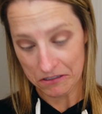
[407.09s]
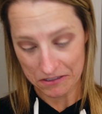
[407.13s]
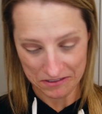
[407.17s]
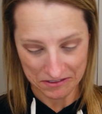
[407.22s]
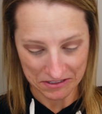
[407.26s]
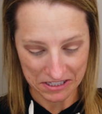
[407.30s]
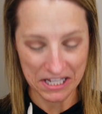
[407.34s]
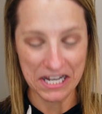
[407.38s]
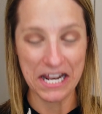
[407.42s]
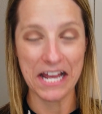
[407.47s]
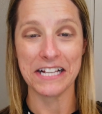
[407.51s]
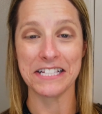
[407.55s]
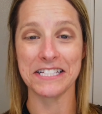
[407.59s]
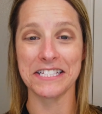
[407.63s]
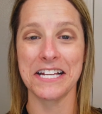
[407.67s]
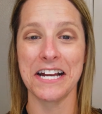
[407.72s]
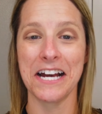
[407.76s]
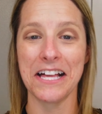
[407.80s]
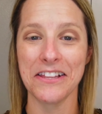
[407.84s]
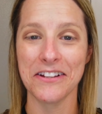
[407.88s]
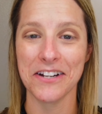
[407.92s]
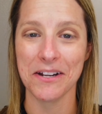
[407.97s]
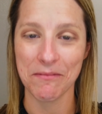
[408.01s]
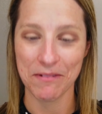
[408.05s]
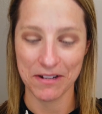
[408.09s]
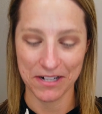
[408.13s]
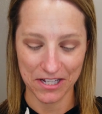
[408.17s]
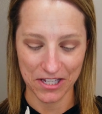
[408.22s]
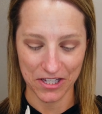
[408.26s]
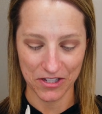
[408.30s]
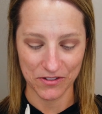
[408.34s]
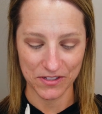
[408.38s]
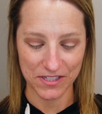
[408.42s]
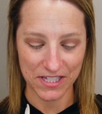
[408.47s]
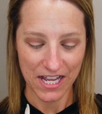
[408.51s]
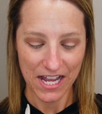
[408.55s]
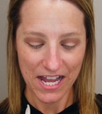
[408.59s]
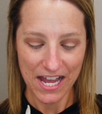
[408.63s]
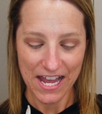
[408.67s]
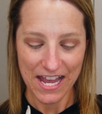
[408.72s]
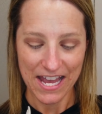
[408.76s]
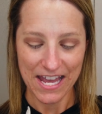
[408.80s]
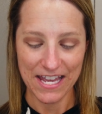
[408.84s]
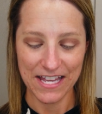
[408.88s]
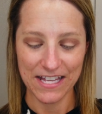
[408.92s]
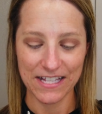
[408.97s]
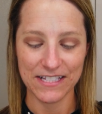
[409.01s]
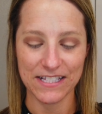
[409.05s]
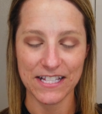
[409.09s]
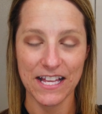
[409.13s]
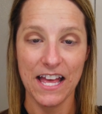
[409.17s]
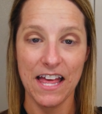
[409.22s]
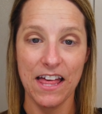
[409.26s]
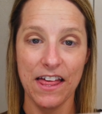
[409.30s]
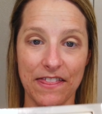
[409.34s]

The next color I'm going to use is